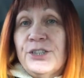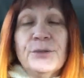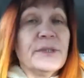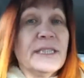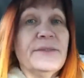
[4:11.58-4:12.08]
Do
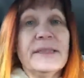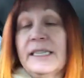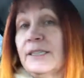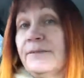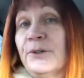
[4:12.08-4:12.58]
you live
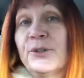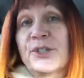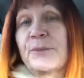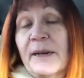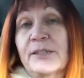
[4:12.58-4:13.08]
in the full
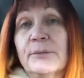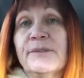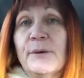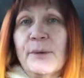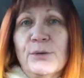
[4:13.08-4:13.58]
spectrum
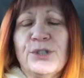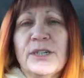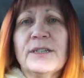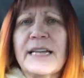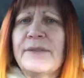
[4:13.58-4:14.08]
of
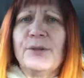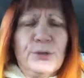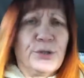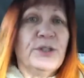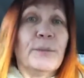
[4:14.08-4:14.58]
emotions? Have you
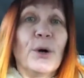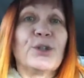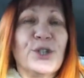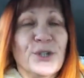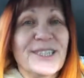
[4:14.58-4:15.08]
learned
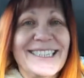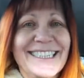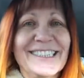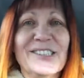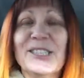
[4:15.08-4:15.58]
emotional
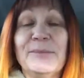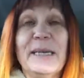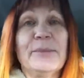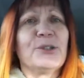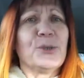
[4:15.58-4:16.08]
skill to
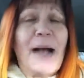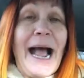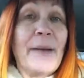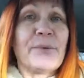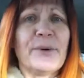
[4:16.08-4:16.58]
be able to
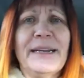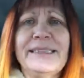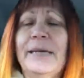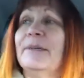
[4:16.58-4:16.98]
operate